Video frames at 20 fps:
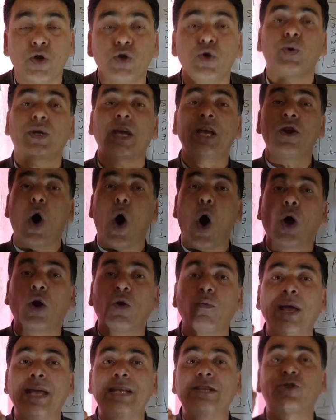You can
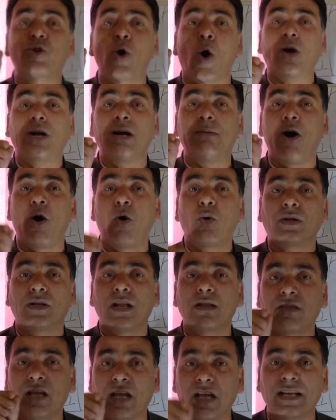always talk
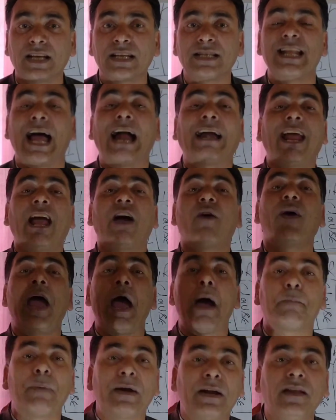about the things that have
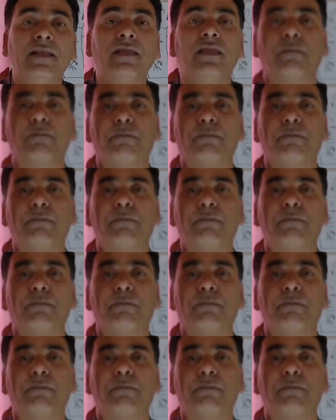happened in